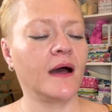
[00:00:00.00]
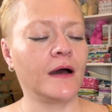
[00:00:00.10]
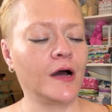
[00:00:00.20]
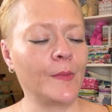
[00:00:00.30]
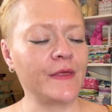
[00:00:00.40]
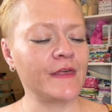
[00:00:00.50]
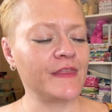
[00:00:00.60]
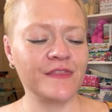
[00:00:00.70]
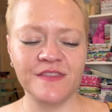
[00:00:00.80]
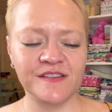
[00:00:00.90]
And
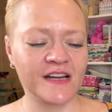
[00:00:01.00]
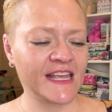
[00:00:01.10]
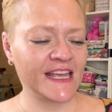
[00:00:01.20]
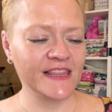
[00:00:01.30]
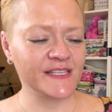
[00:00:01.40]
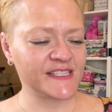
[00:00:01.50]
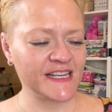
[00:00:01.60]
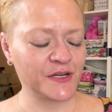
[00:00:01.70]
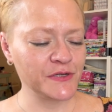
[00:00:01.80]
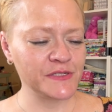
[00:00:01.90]
then, again, the
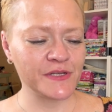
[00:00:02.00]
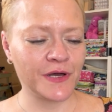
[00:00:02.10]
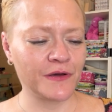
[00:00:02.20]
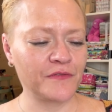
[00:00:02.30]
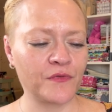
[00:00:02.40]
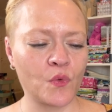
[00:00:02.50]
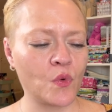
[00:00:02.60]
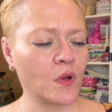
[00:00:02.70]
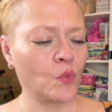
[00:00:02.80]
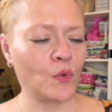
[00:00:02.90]
stickers of
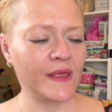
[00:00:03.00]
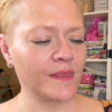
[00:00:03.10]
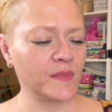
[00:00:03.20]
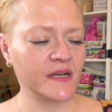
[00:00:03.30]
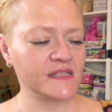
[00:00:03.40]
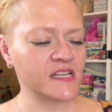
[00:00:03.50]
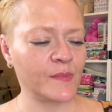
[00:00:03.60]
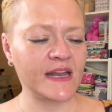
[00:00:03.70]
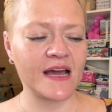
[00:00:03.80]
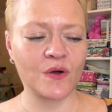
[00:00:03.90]
when the money's
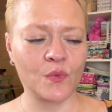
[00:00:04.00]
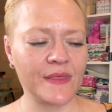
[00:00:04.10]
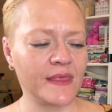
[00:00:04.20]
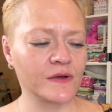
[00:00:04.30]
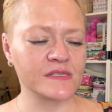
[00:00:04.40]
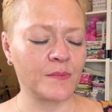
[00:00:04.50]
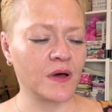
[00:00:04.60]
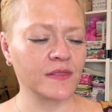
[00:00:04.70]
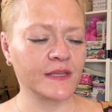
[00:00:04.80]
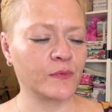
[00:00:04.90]
coming out, when there's a
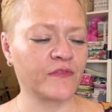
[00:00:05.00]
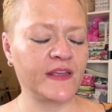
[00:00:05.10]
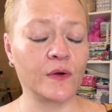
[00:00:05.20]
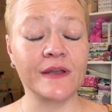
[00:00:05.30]
monthly reveal.